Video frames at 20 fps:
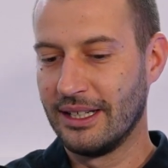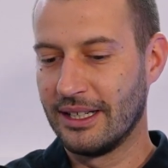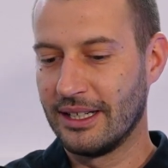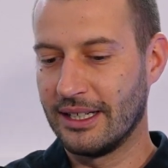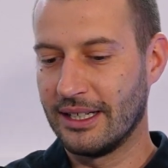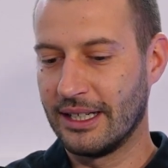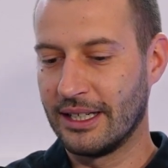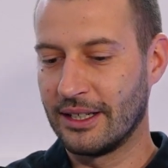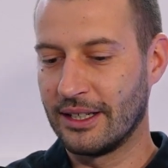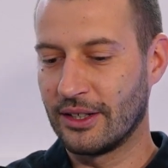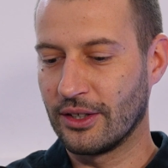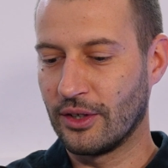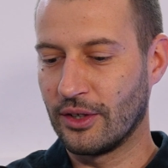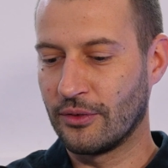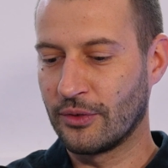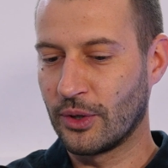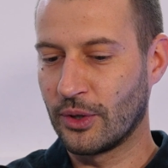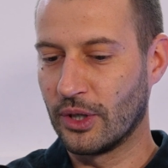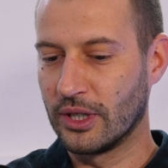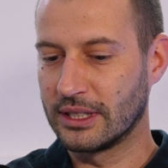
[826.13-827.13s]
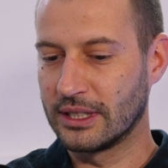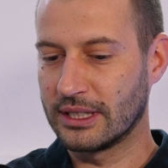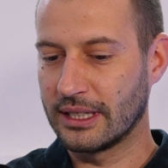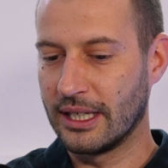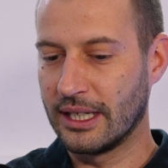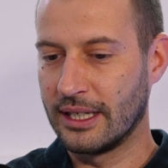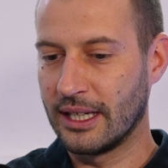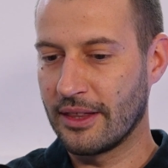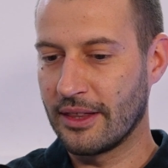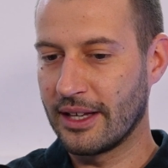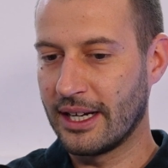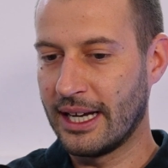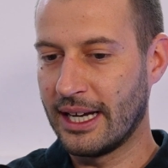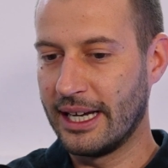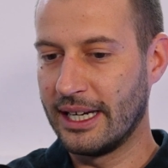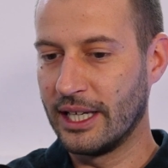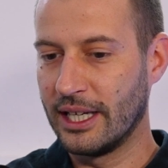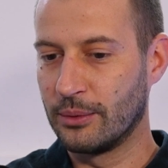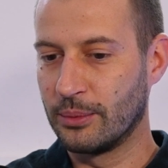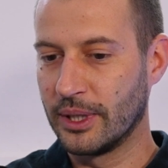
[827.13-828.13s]
And of course, another
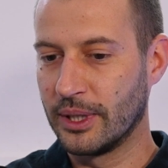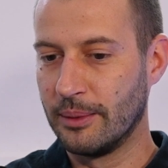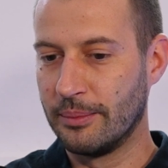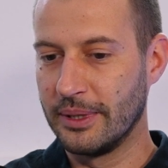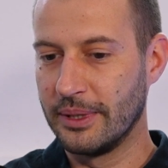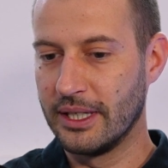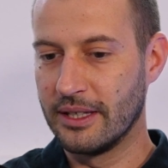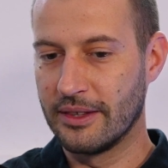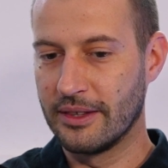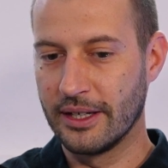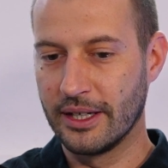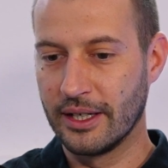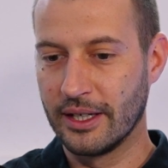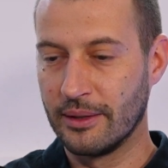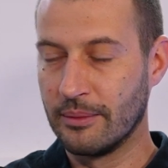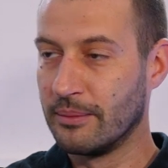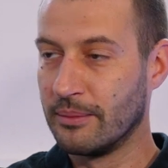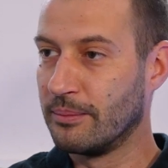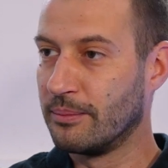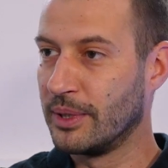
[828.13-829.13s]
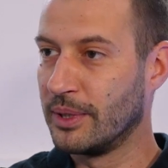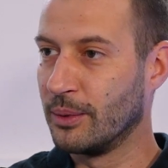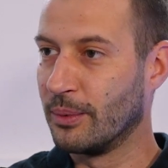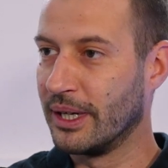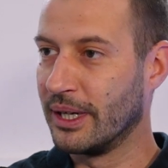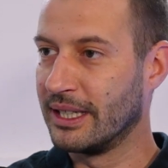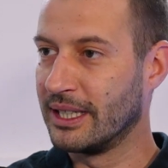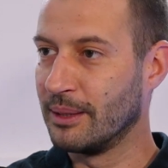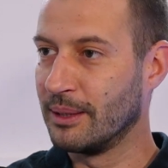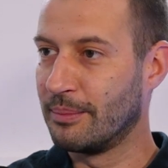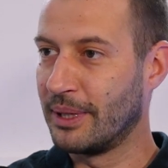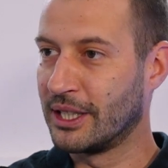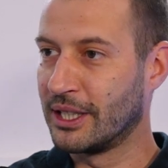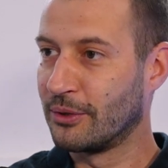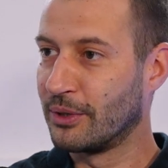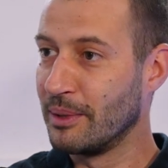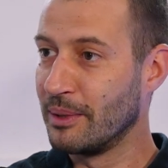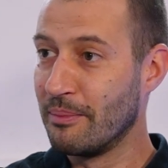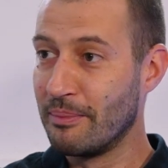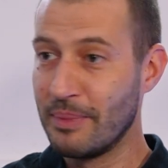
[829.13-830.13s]
highlight will be the BYD Battery